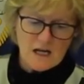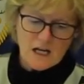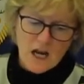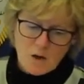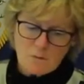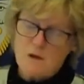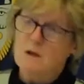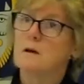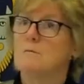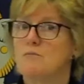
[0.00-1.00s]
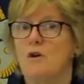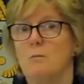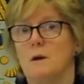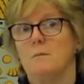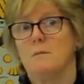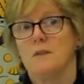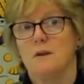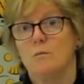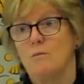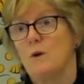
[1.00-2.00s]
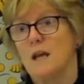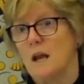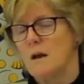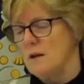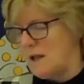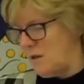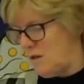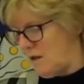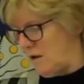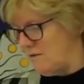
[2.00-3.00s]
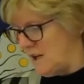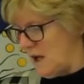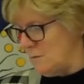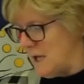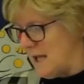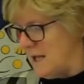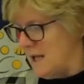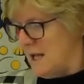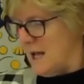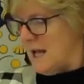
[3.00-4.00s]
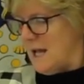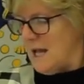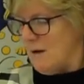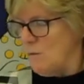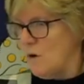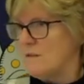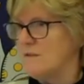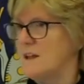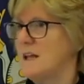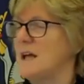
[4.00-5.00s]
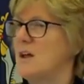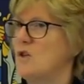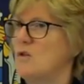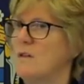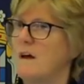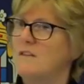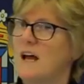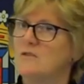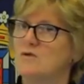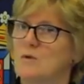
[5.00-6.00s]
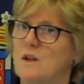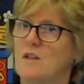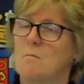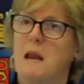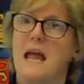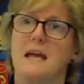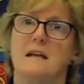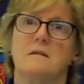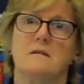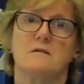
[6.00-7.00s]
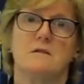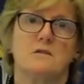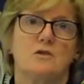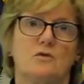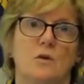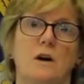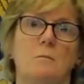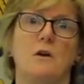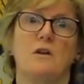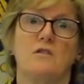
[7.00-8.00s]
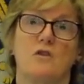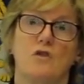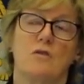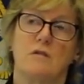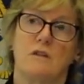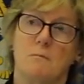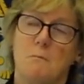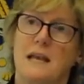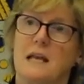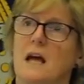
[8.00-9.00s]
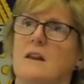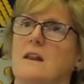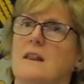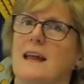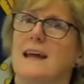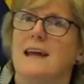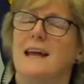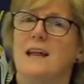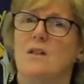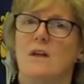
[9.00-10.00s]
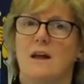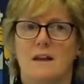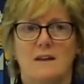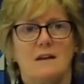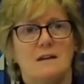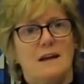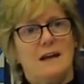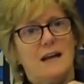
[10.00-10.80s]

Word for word: global problem that we can only solve globally. And one of the issues I've had to explain to our politicians and many others is that